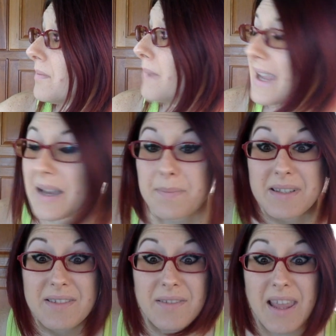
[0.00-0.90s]
makeup
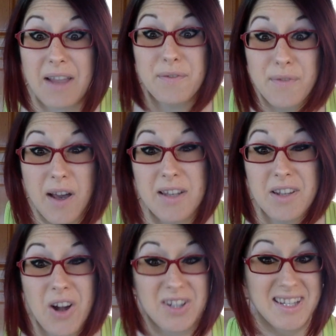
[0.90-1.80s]
is like a
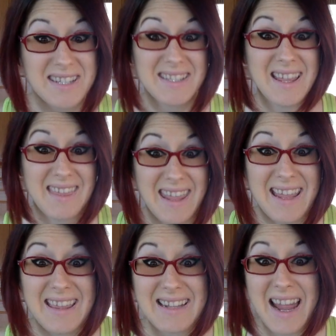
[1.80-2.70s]
fun artistic
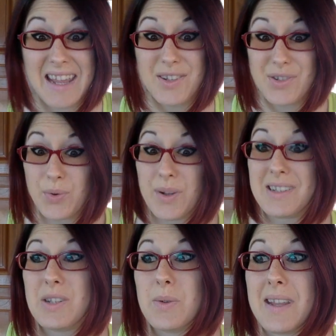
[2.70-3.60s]
thing that I enjoy
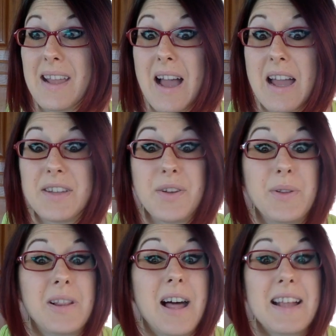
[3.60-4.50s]
doing. I know
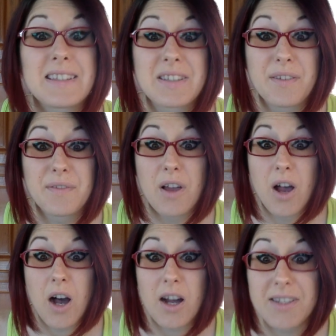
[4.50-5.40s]
lots of
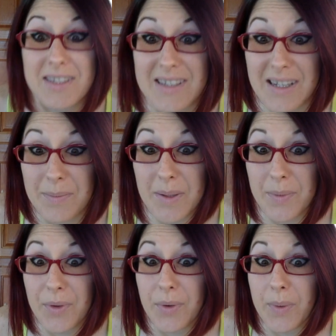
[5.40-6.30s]
autistic
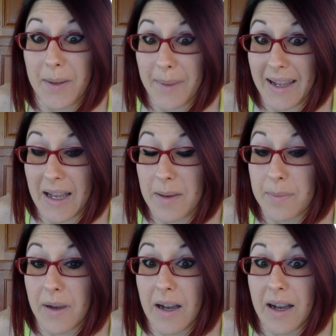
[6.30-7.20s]
people who wear makeup.
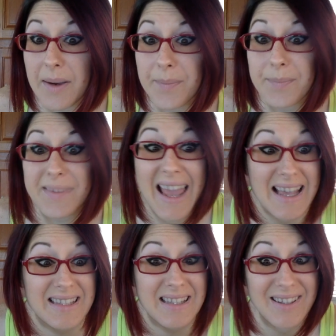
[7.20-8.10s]

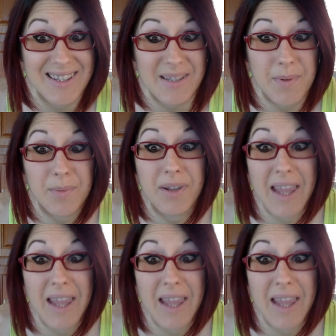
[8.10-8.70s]
Yes, autistic people